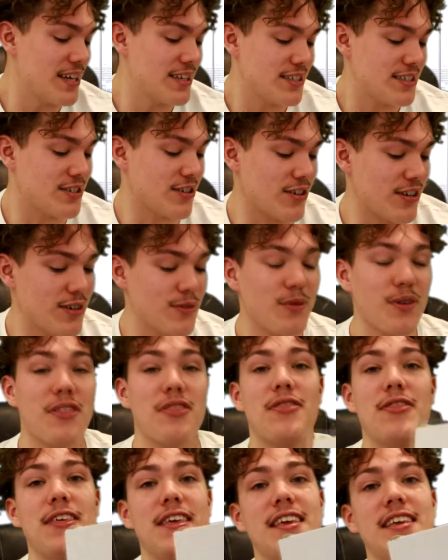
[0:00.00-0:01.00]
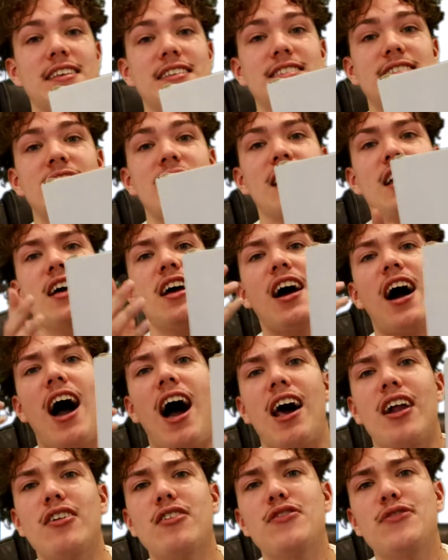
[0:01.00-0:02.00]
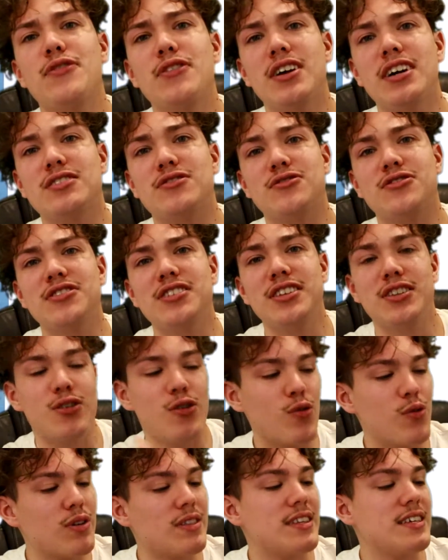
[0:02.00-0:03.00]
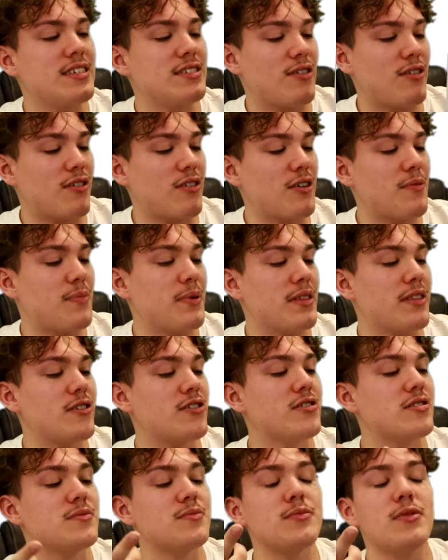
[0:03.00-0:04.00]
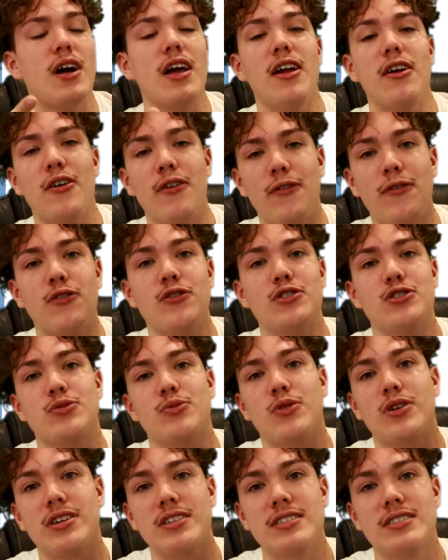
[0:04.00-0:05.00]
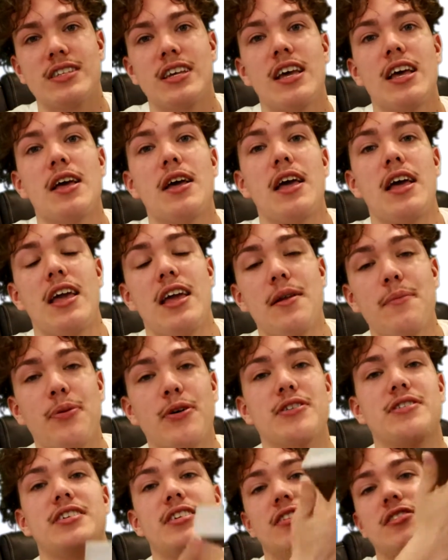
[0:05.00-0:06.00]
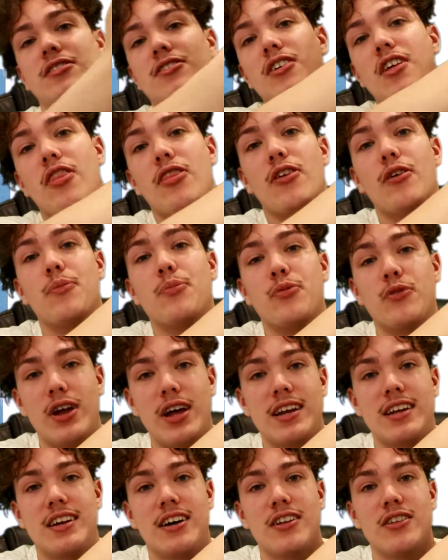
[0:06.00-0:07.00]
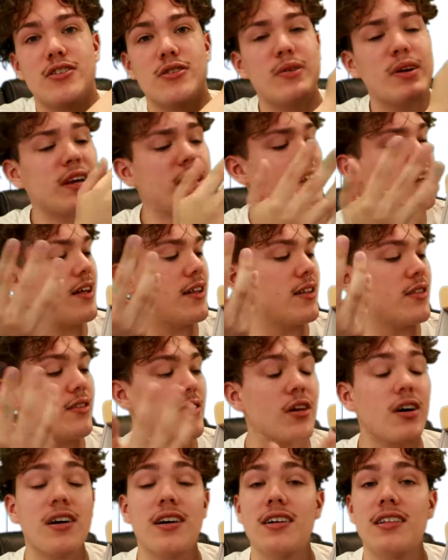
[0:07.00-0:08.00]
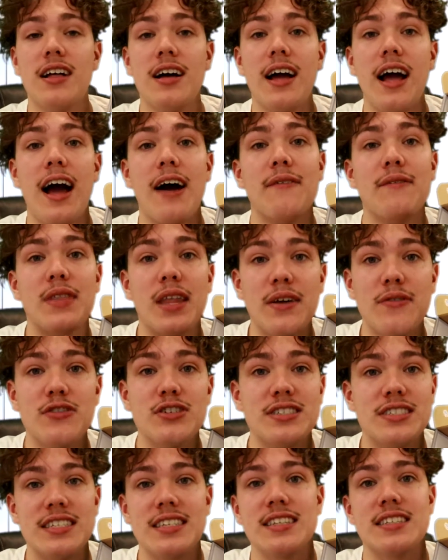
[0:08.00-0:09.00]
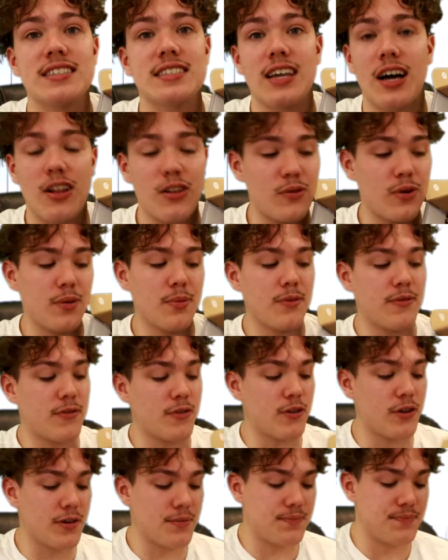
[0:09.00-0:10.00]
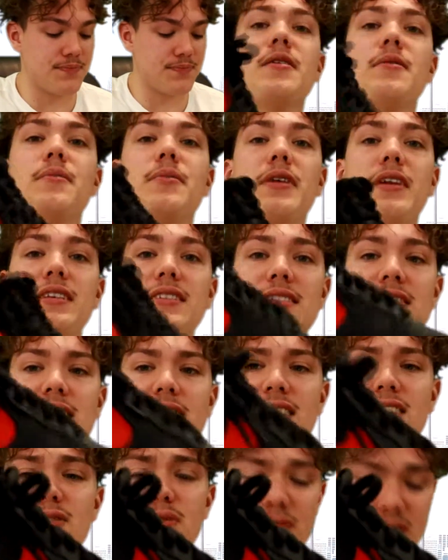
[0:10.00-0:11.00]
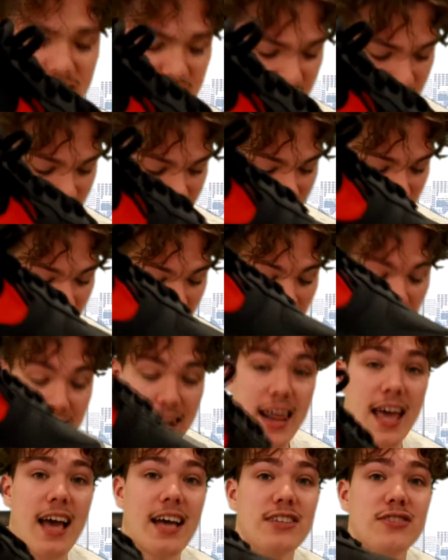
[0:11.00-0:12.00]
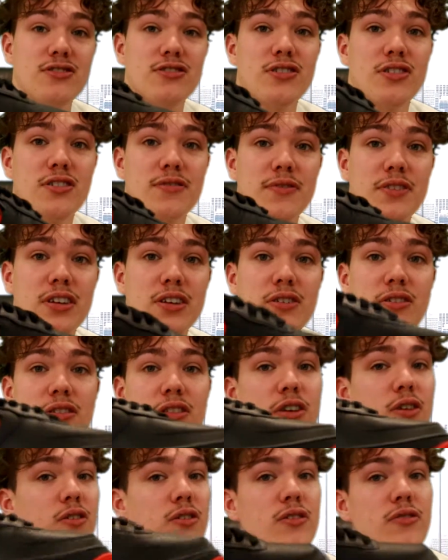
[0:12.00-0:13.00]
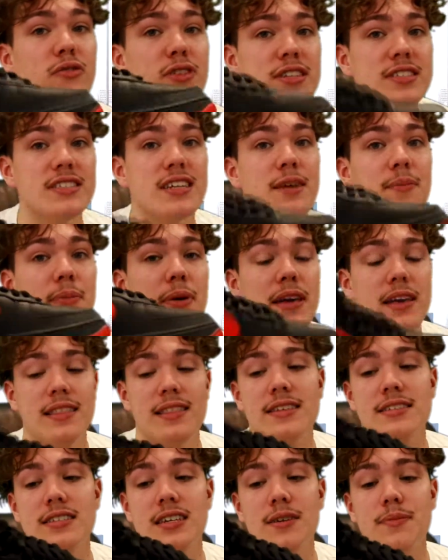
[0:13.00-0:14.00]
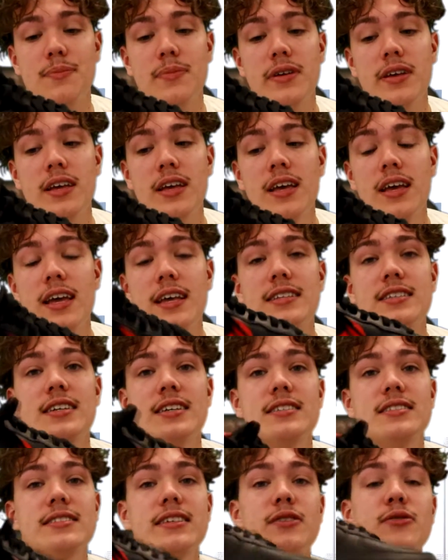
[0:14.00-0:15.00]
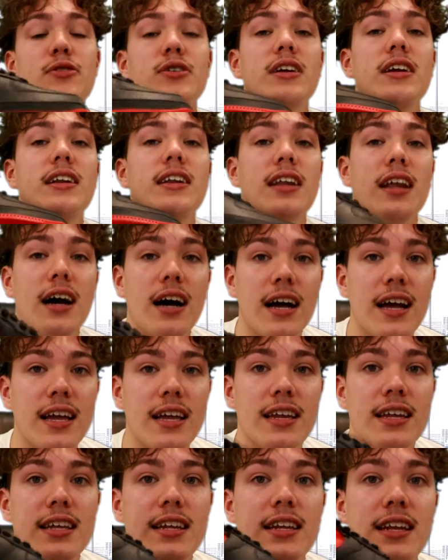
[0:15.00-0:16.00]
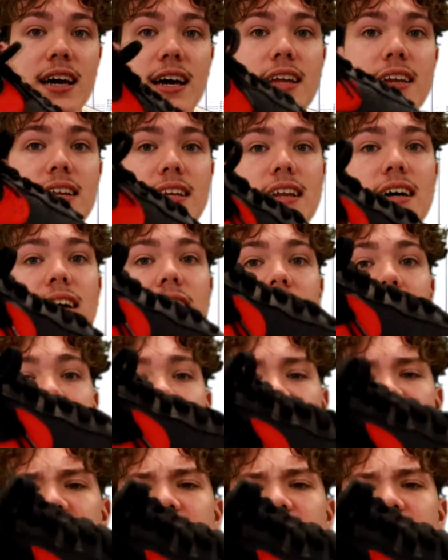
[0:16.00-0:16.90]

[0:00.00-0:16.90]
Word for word: Starting with these, I don't know if you guys really know what these are, but there's some Air Force Ones in particular, the bread colorway. Not gonna lie, I've never seen this colorway before, but it's these ones here. And as you saw in the video, the only reason I picked these up is because they were $9.99.